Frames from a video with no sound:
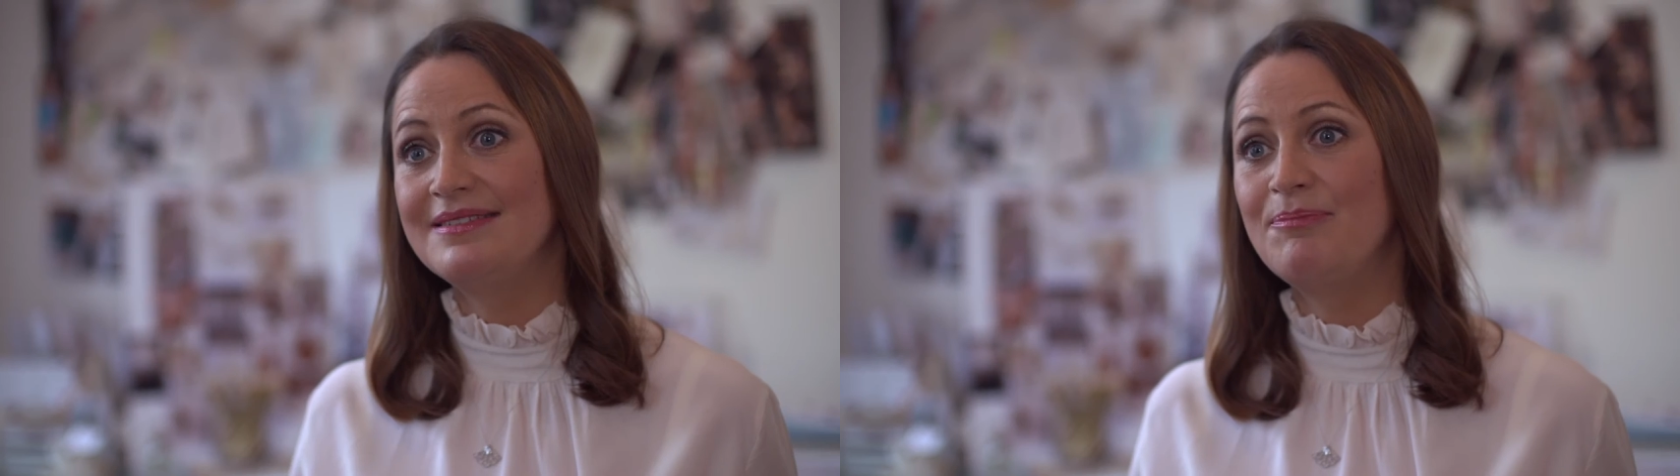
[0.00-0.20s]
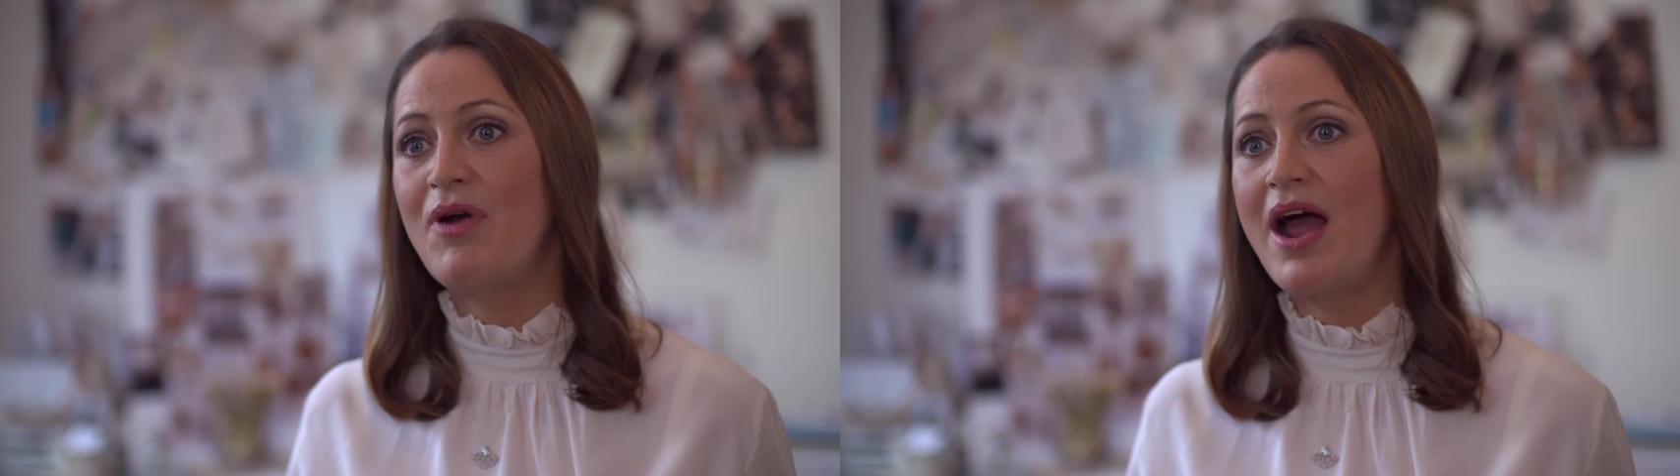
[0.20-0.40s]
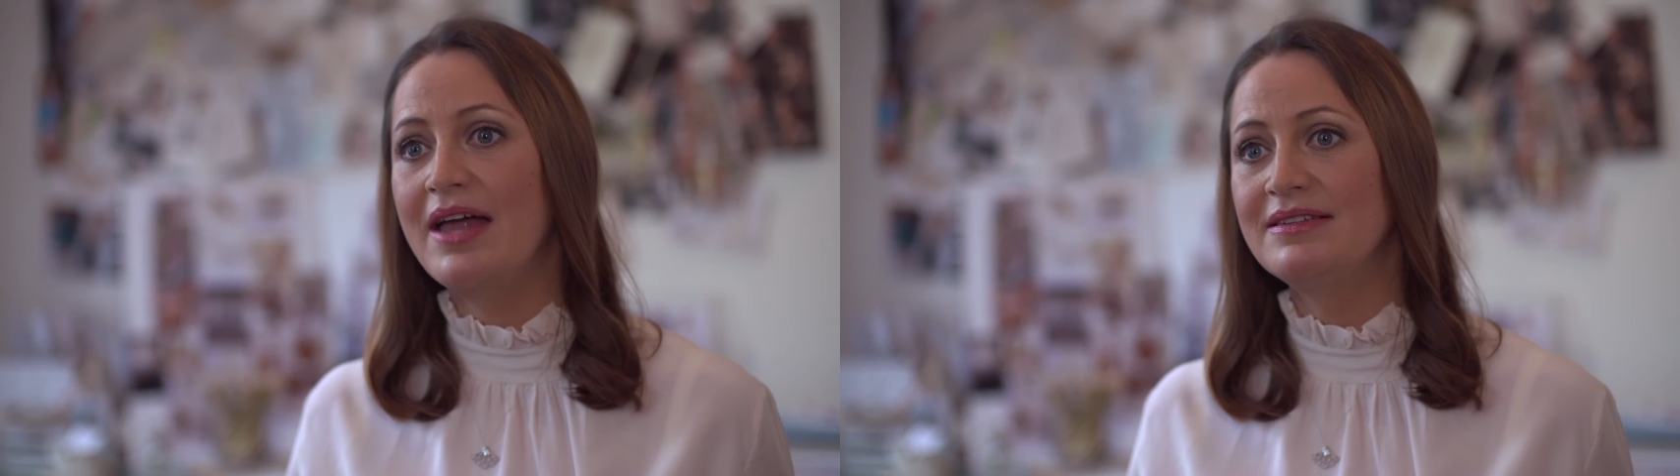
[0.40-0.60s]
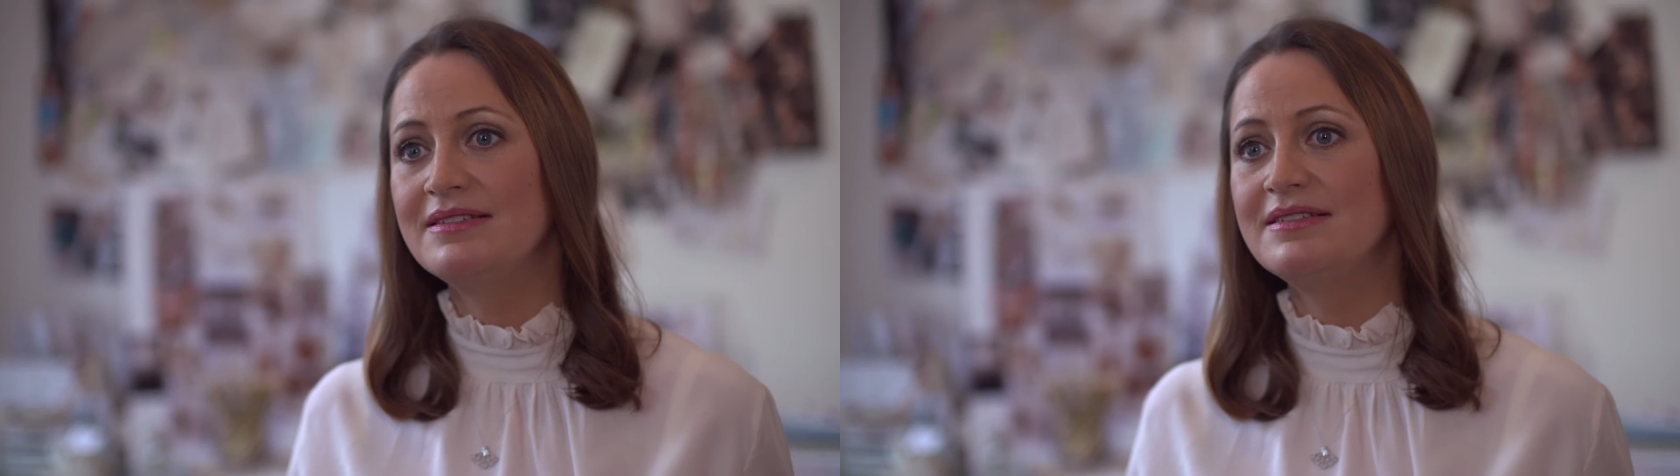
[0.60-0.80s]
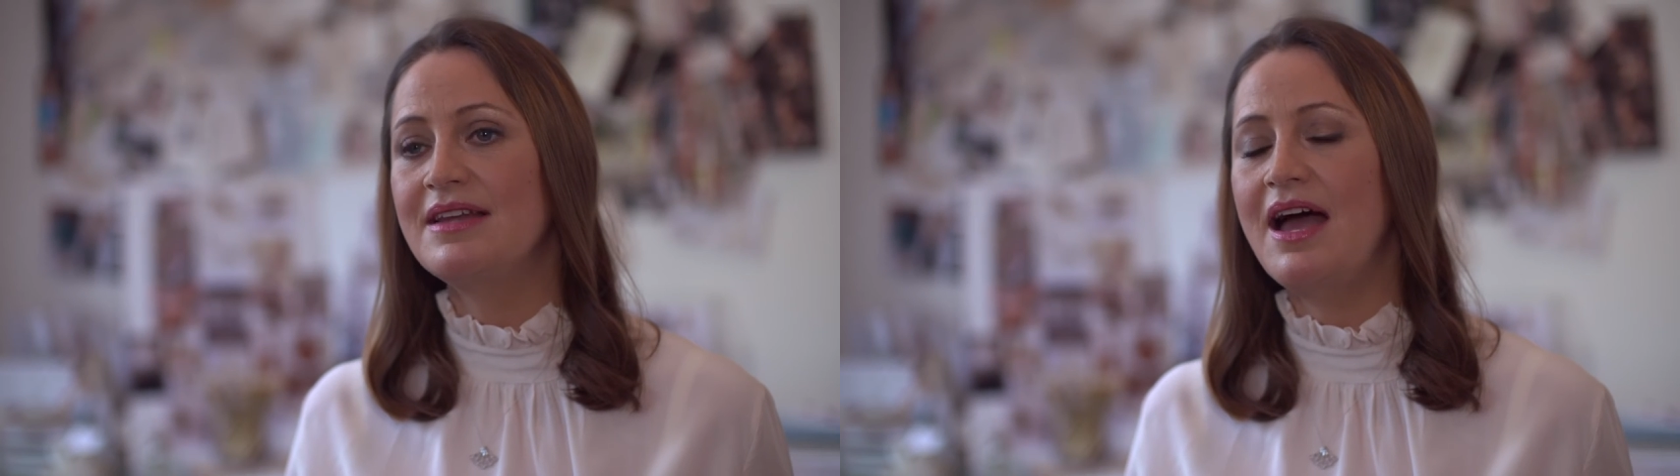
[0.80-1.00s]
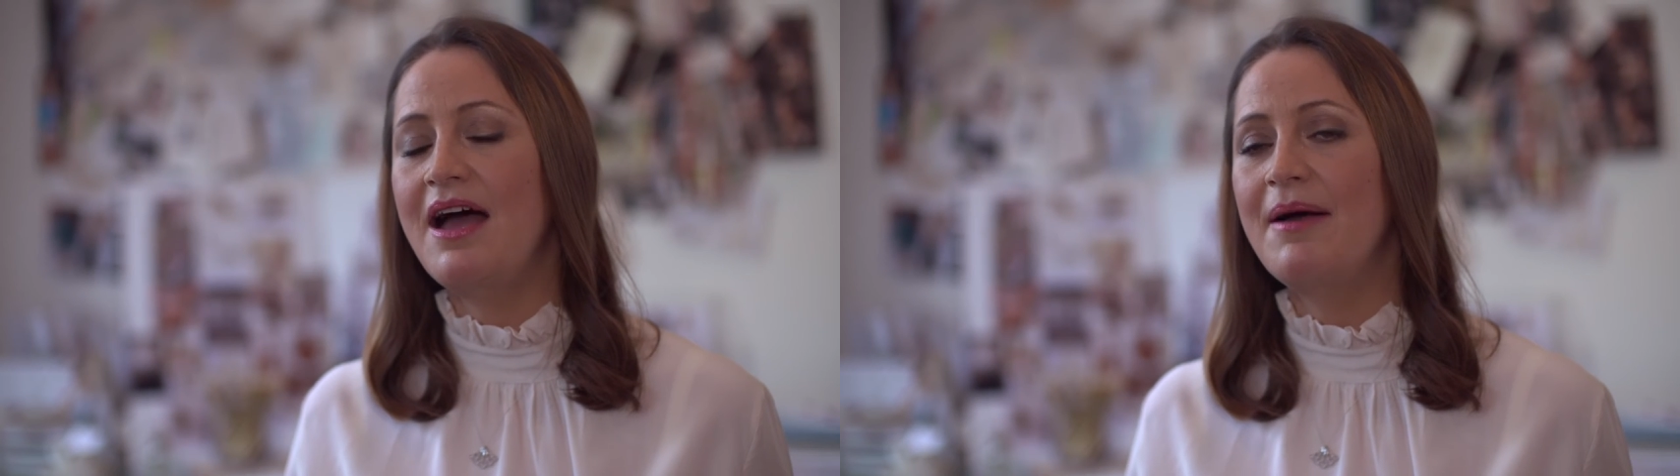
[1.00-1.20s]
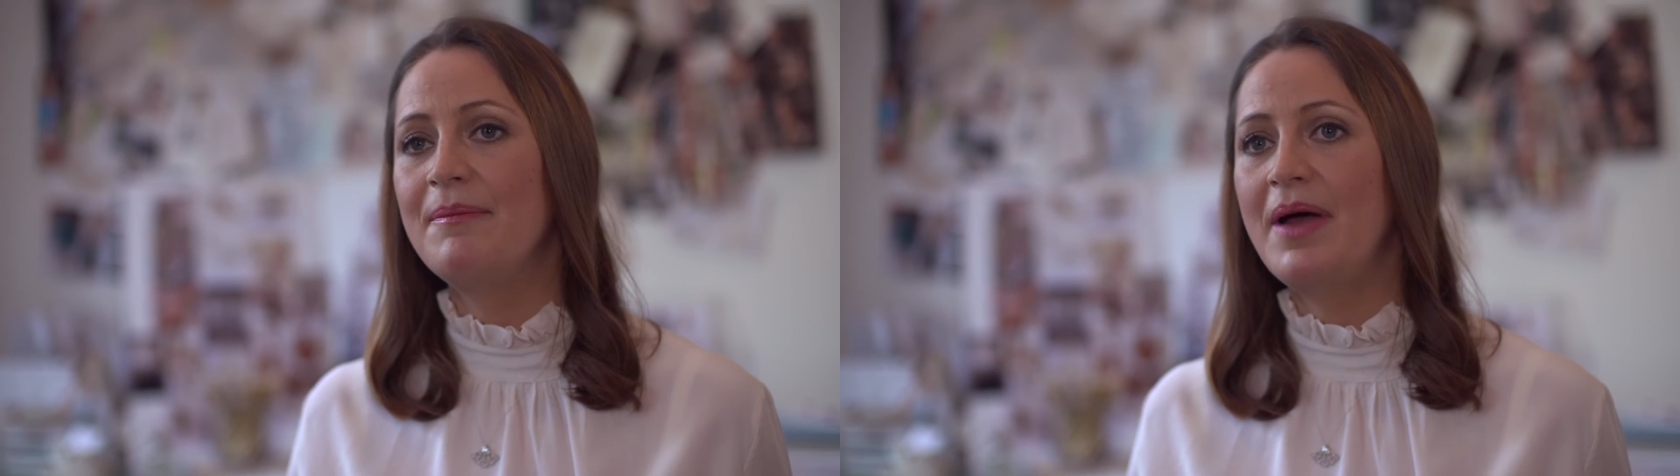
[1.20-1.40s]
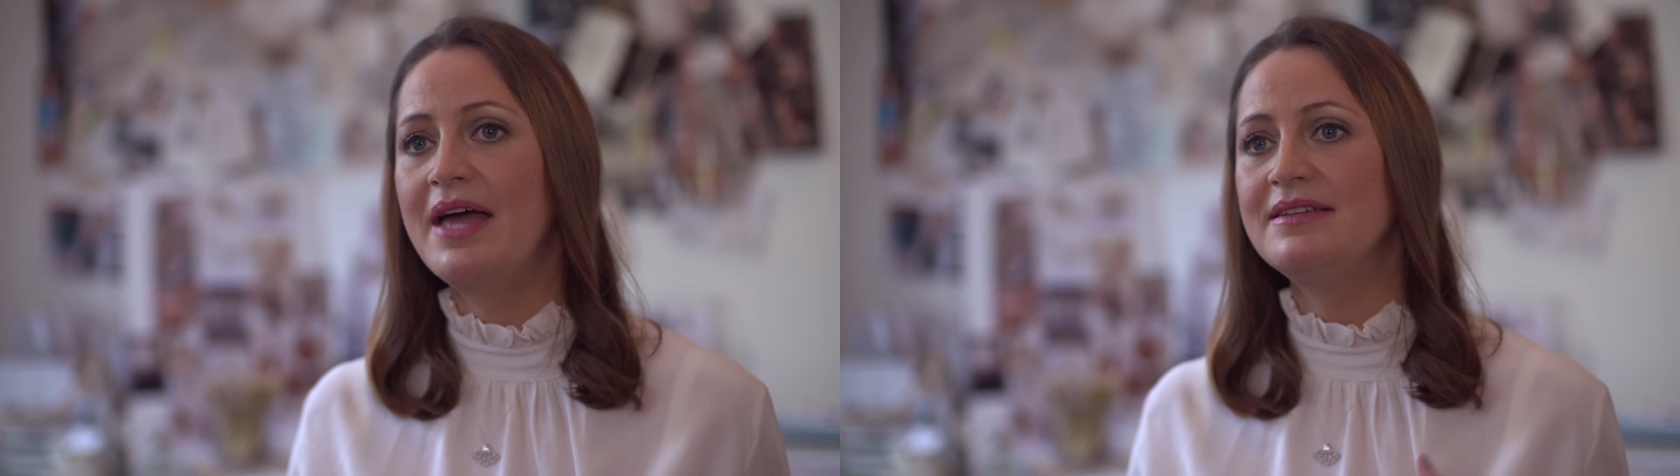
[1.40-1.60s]
as a brand,
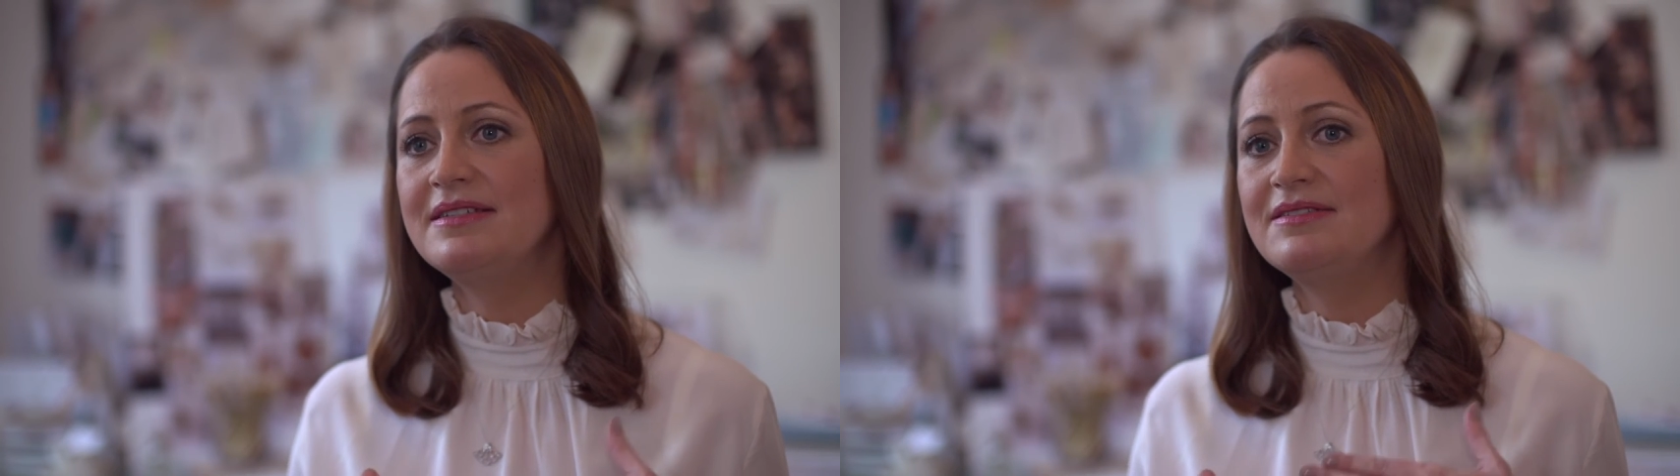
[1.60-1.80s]
and